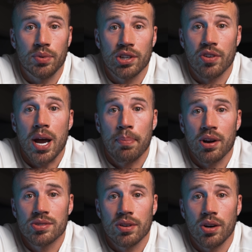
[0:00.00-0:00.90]
when your
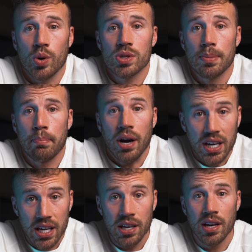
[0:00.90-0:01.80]
grandparents were on a horse and
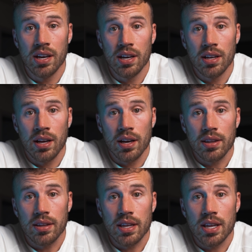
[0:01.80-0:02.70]
buggy
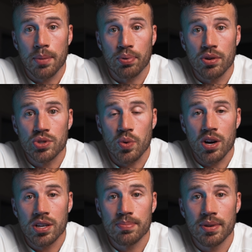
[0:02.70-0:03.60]
th- that approach
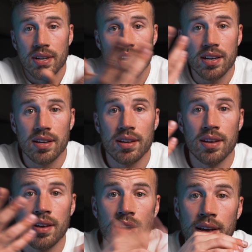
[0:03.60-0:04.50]
worked but not
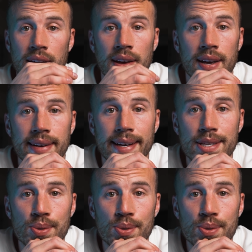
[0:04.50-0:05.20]
not in